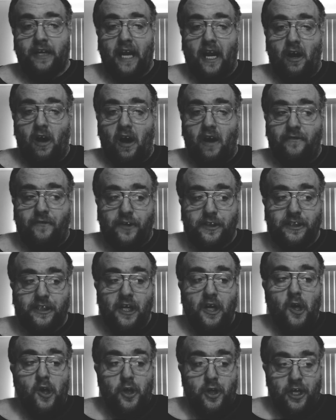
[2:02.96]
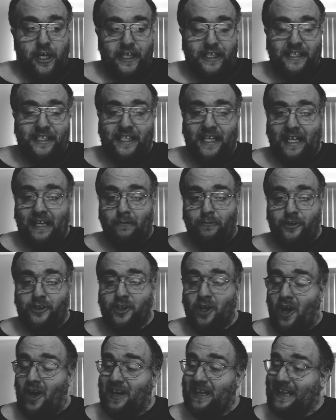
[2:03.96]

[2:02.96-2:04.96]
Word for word: getting offers. You're going to see, we saw